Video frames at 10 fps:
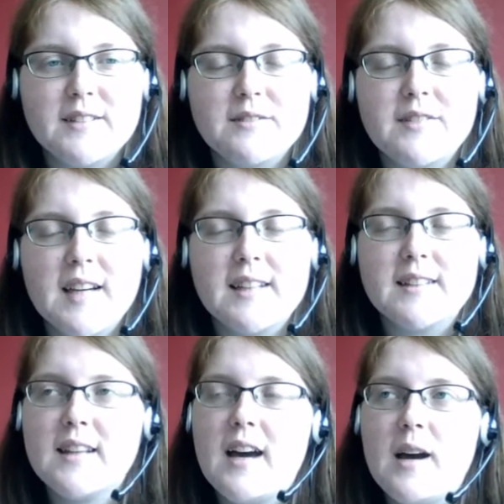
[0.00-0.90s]
and things.
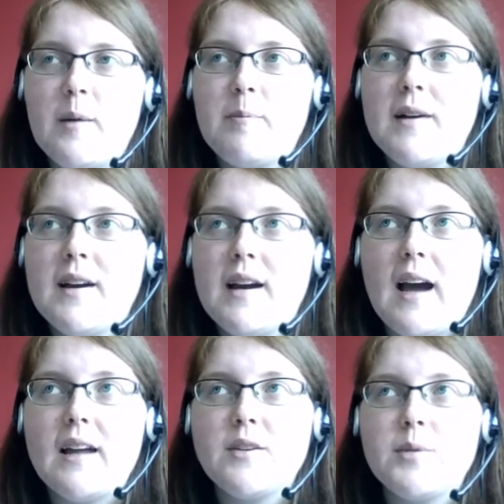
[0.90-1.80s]
And
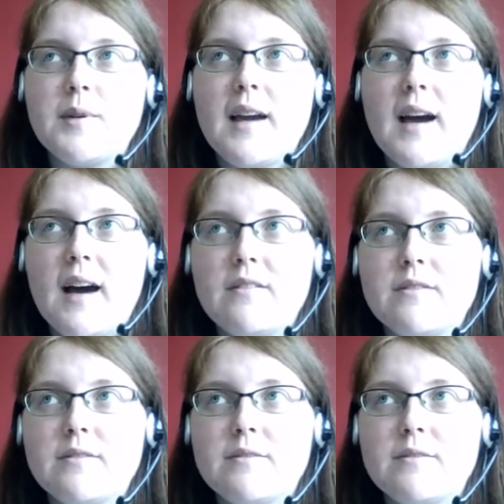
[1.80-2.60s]
we have.